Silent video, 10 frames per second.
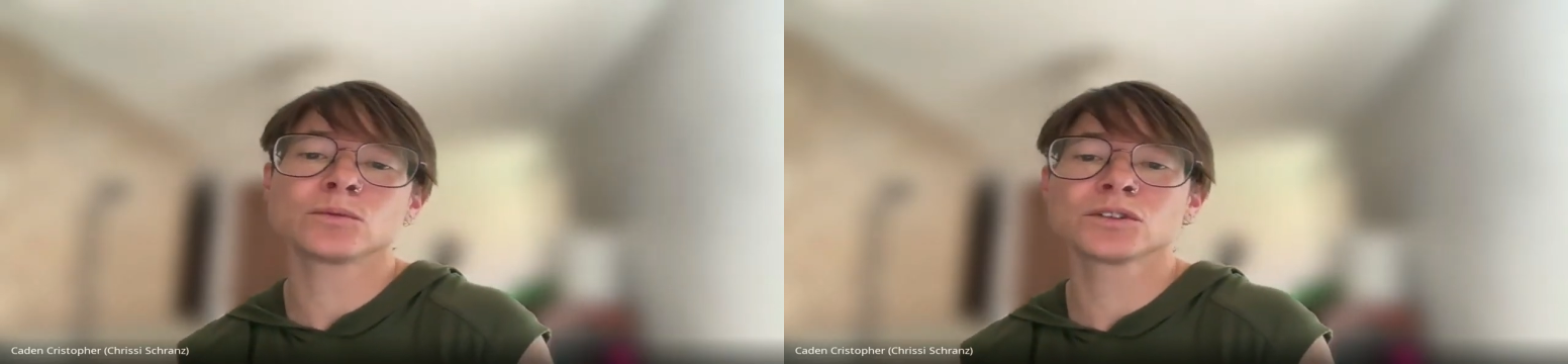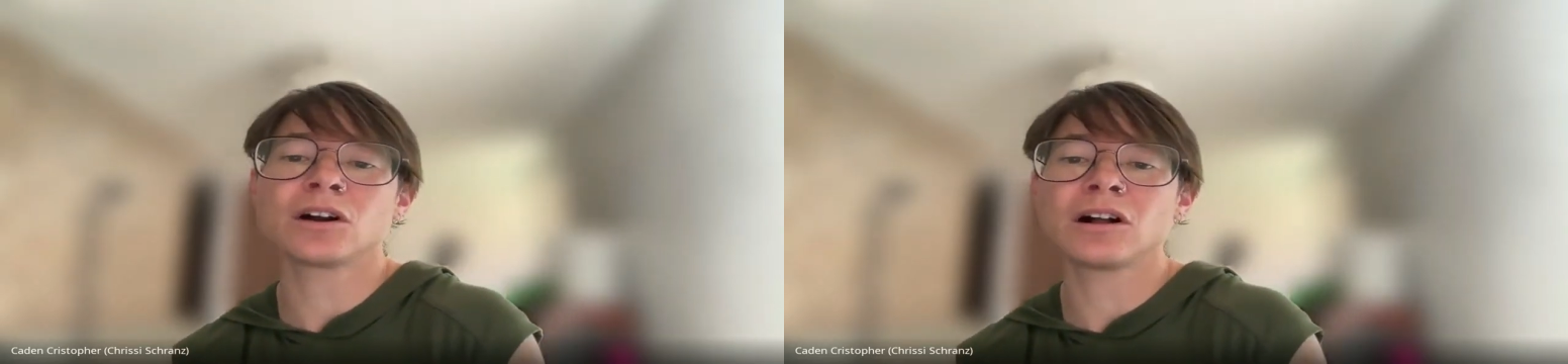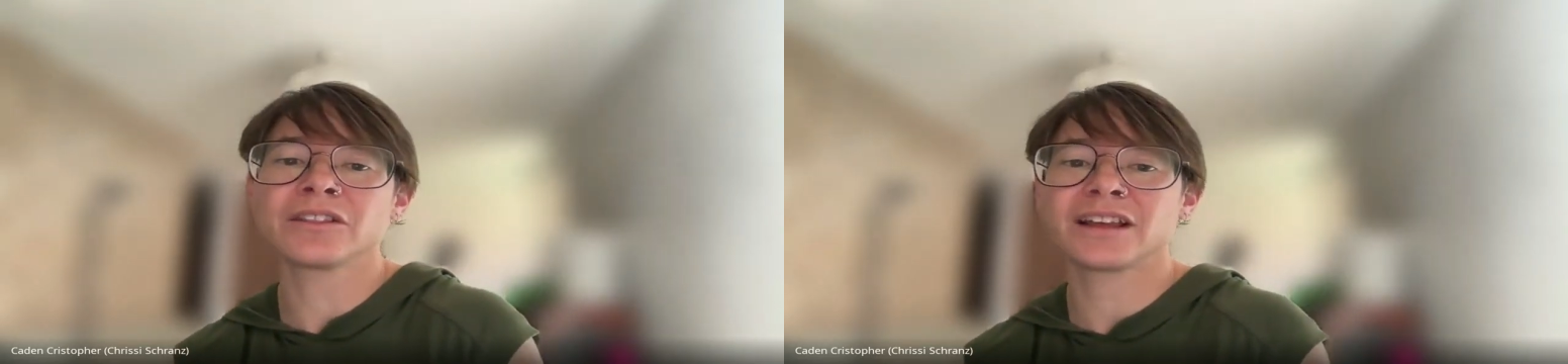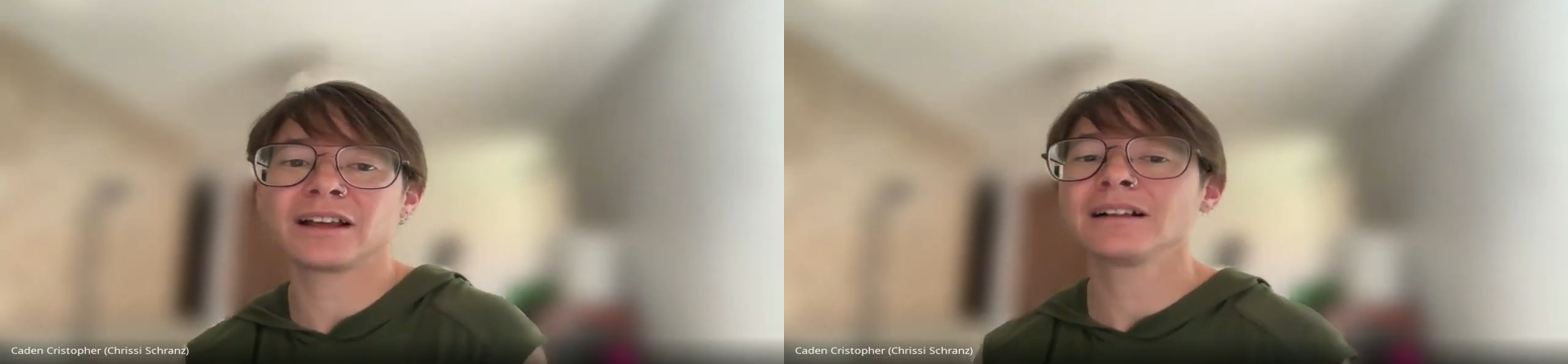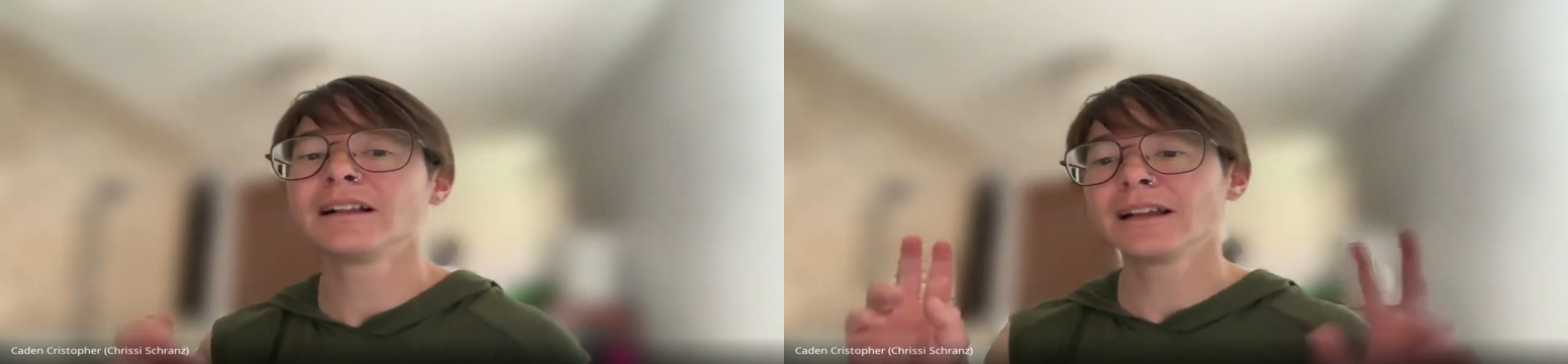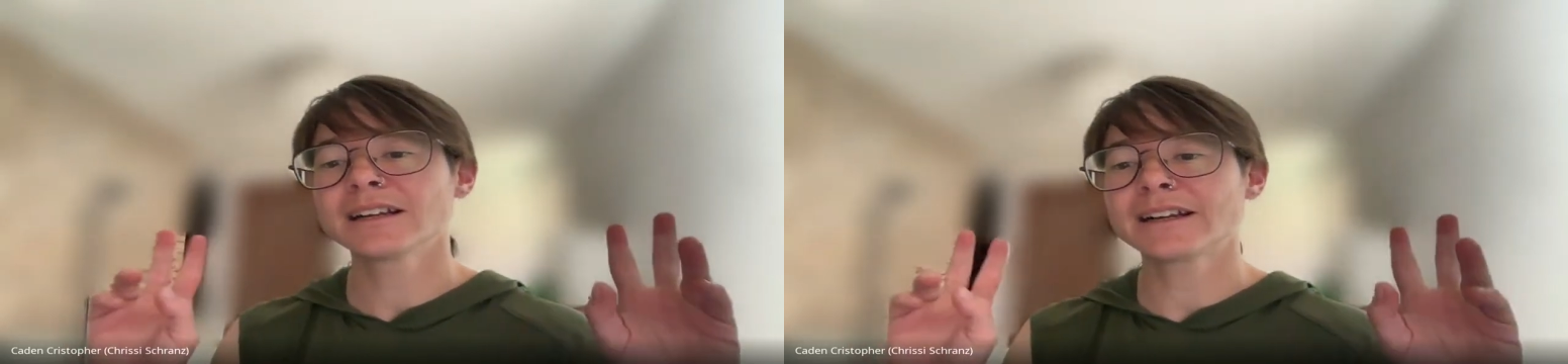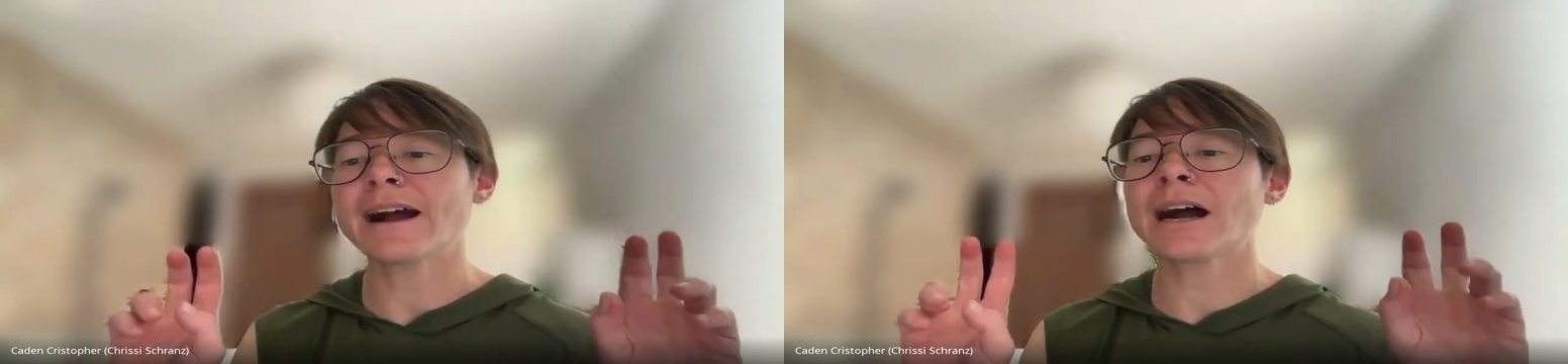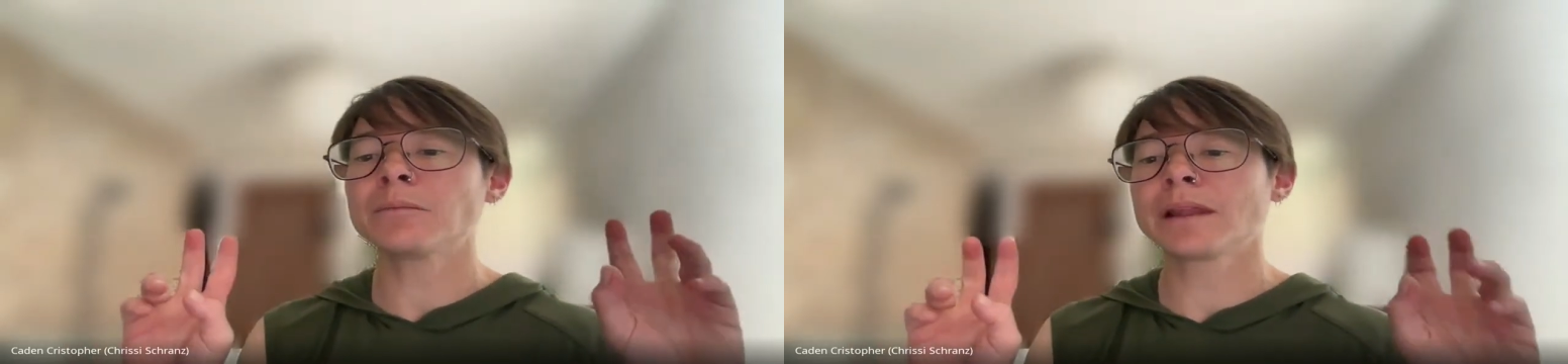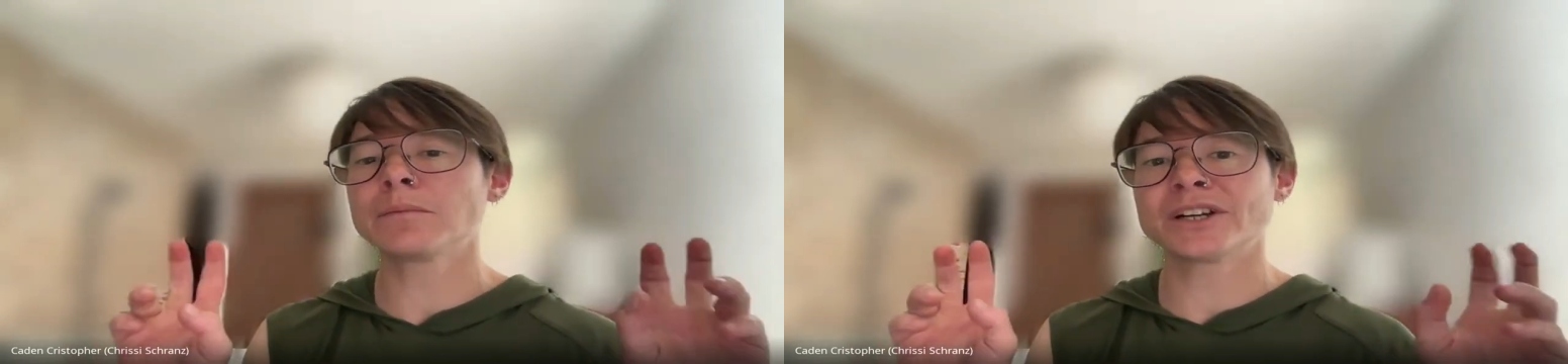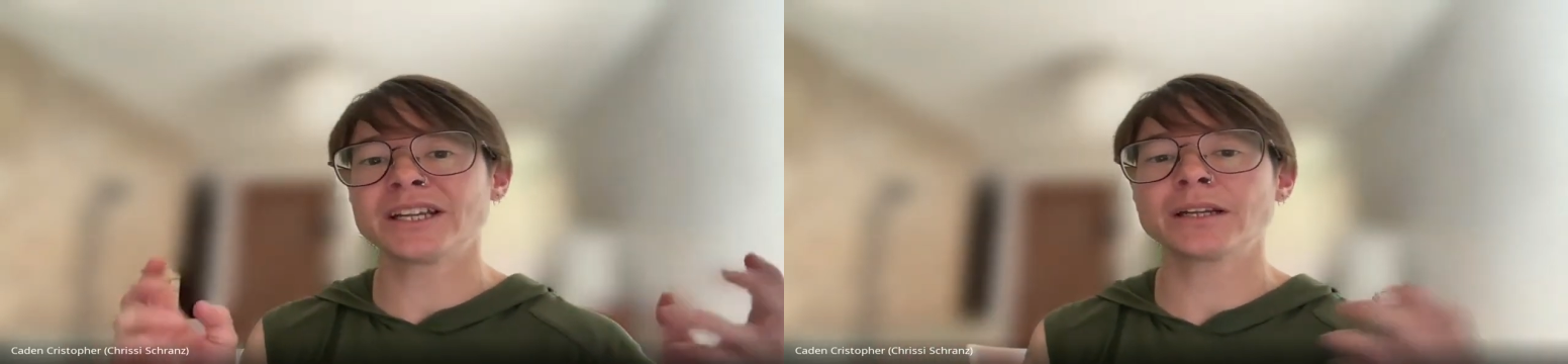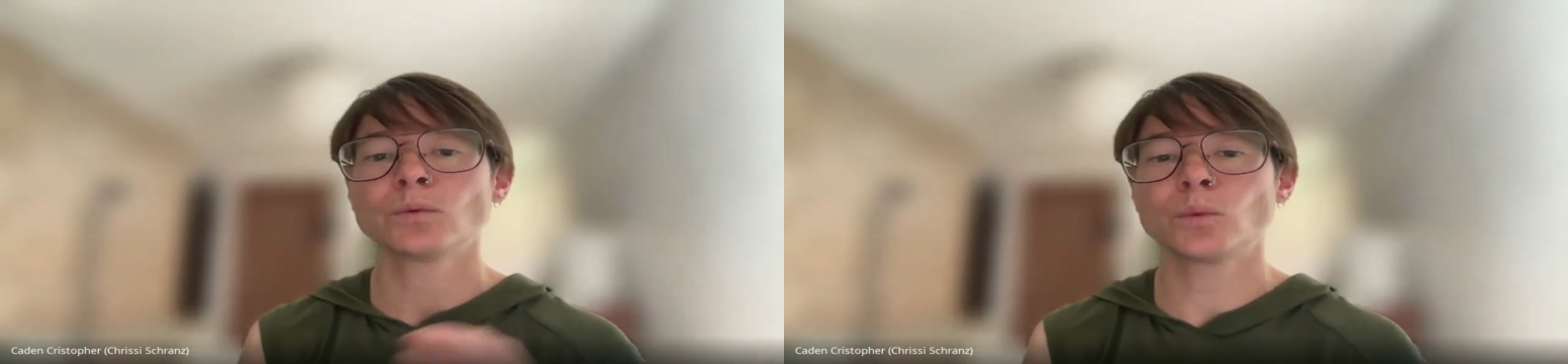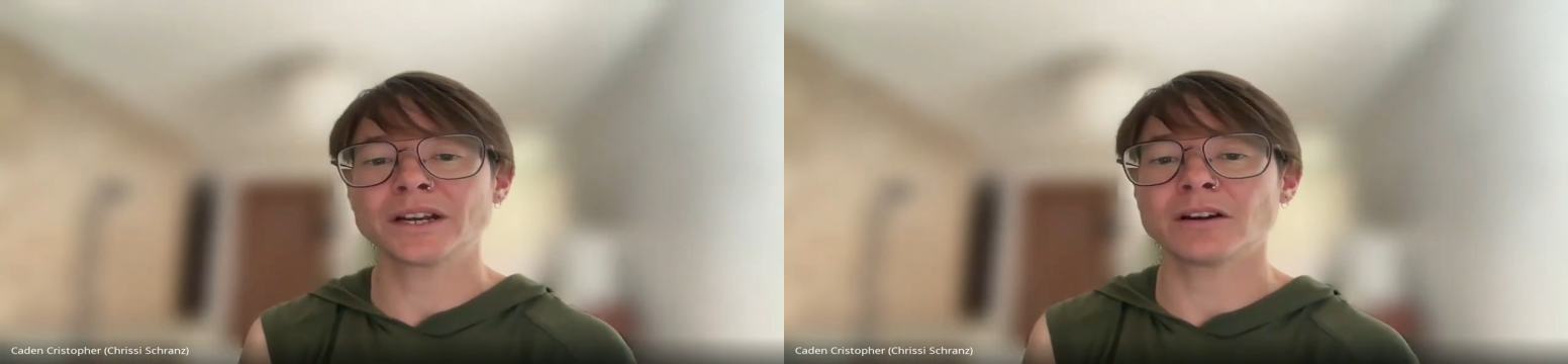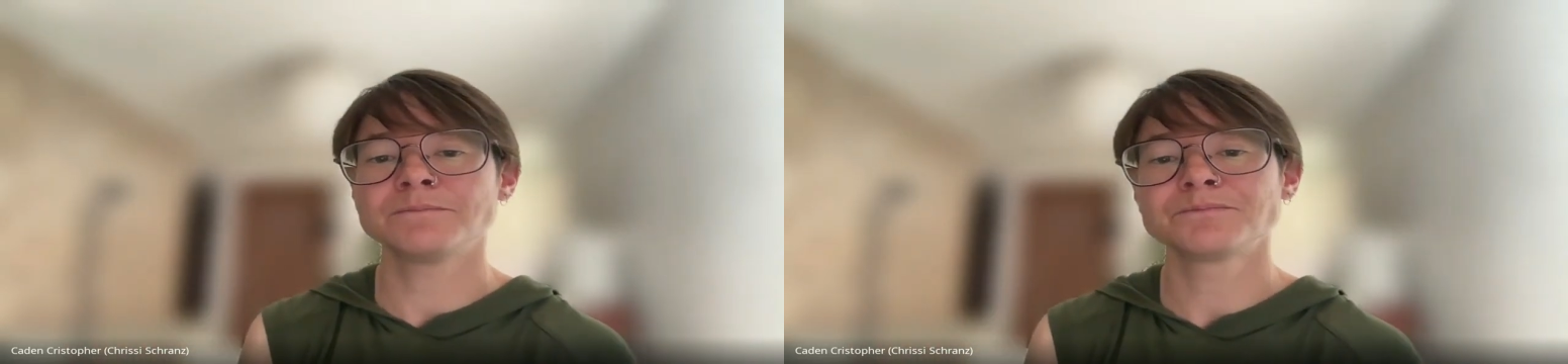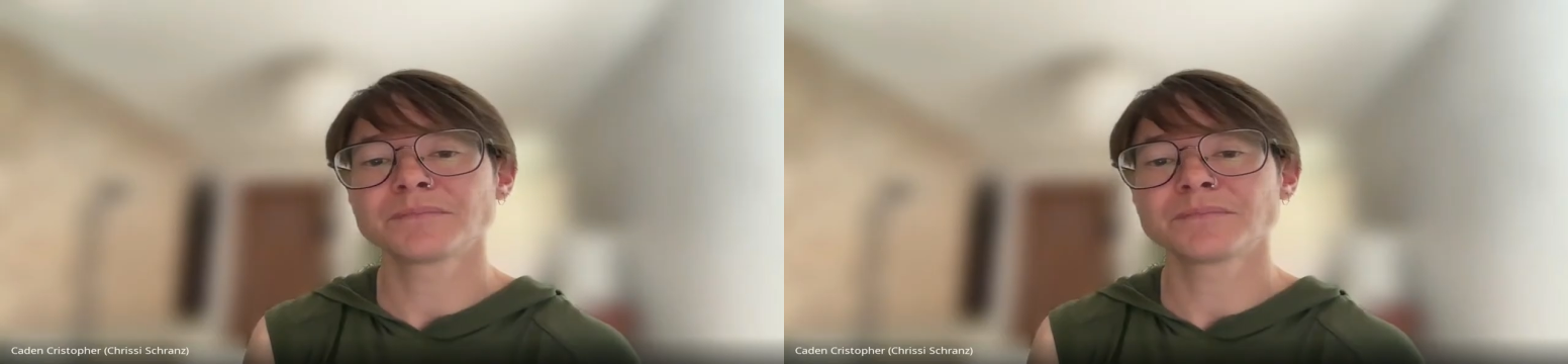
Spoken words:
would call the calm liberty window.